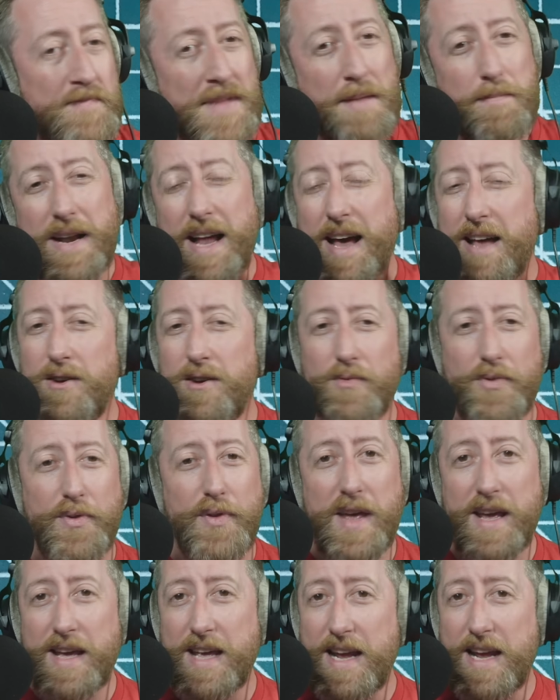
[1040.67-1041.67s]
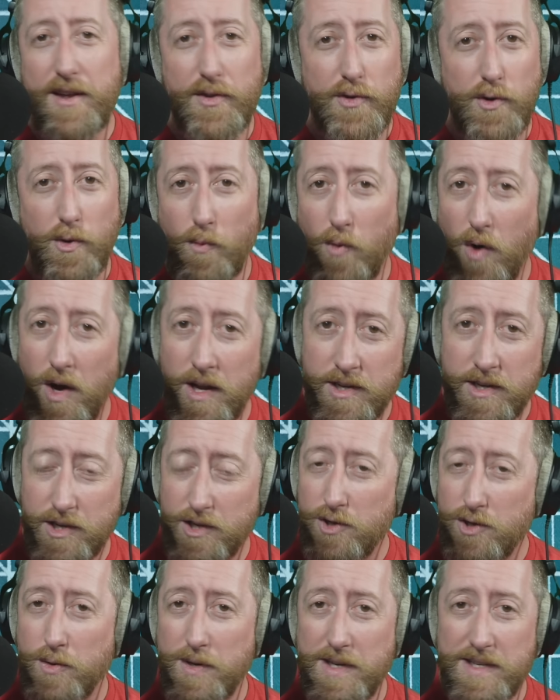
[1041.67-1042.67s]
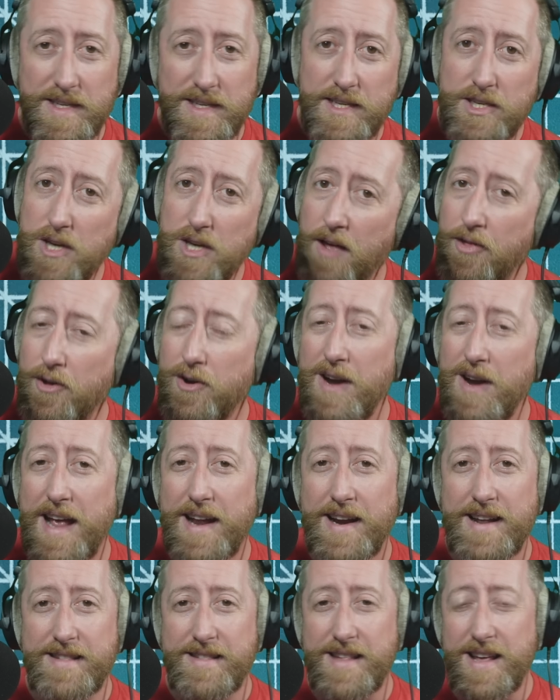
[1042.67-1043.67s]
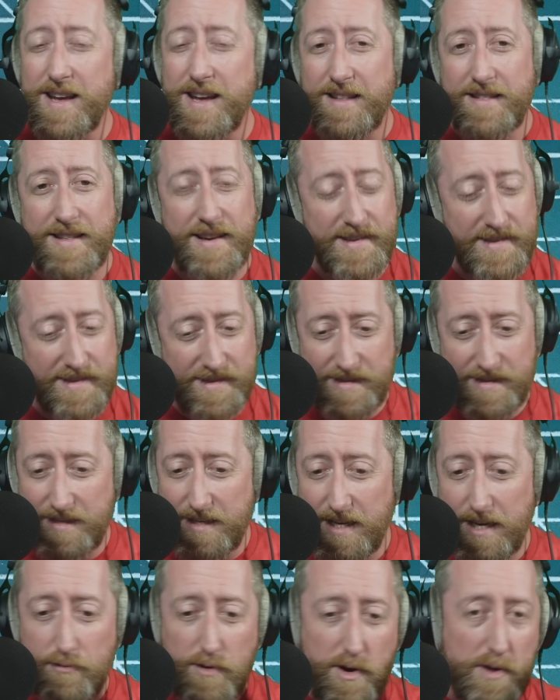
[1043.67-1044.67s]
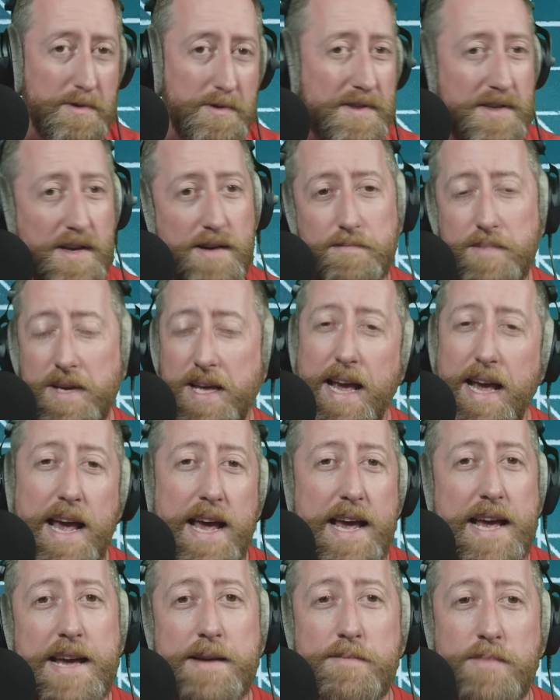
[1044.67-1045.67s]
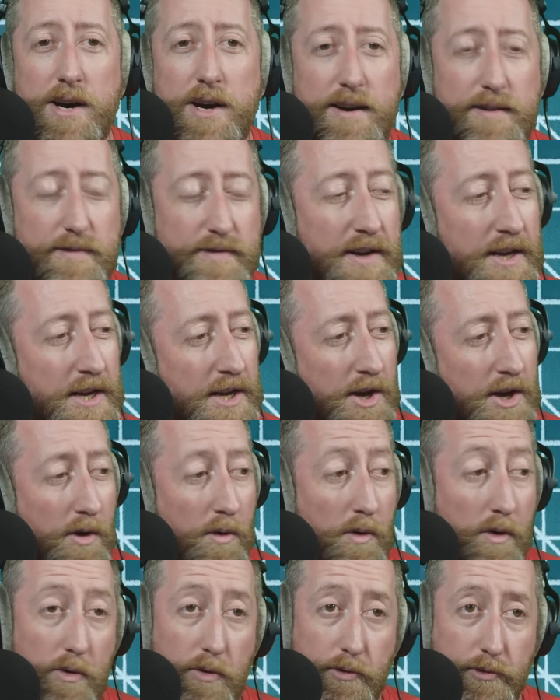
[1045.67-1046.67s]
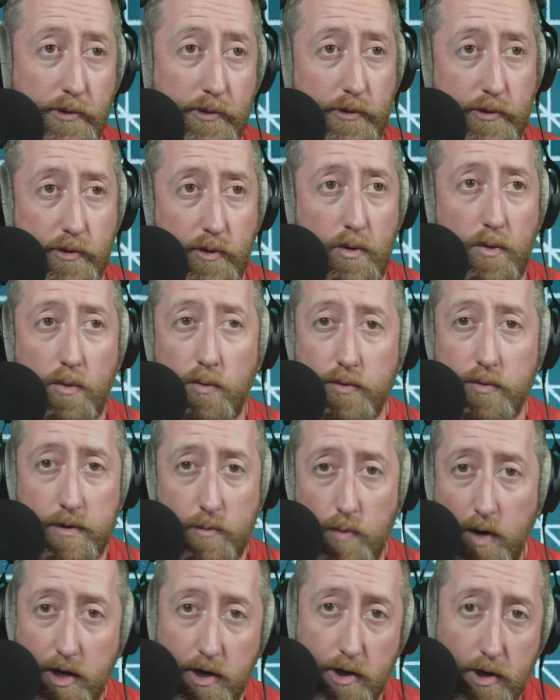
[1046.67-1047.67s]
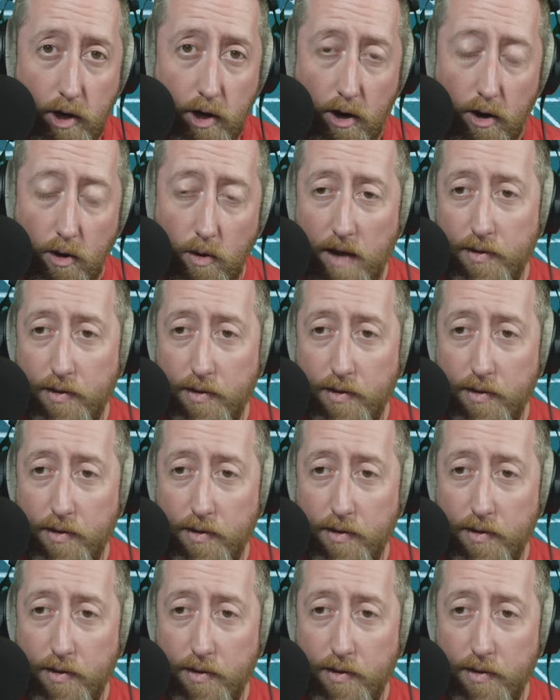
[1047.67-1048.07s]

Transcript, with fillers: But I don't think either one destroys each other, and I think this zero-sum game of, well, this is the only way to go.